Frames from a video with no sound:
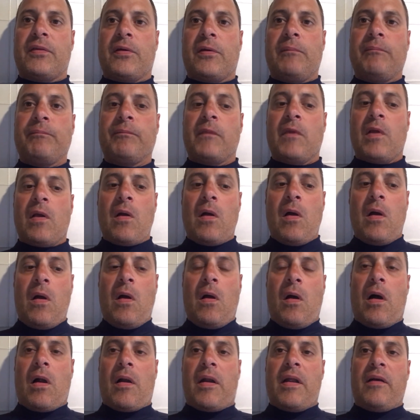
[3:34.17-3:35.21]
So,
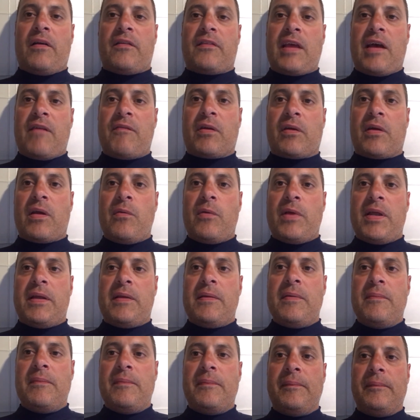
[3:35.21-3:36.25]
all right, let's have a great
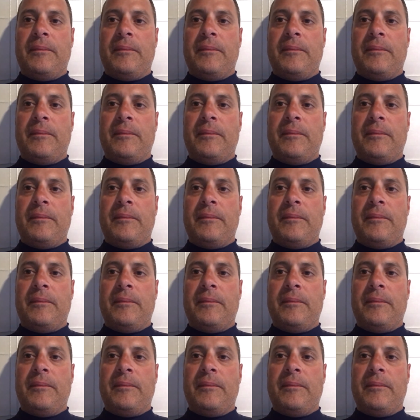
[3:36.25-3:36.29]
week.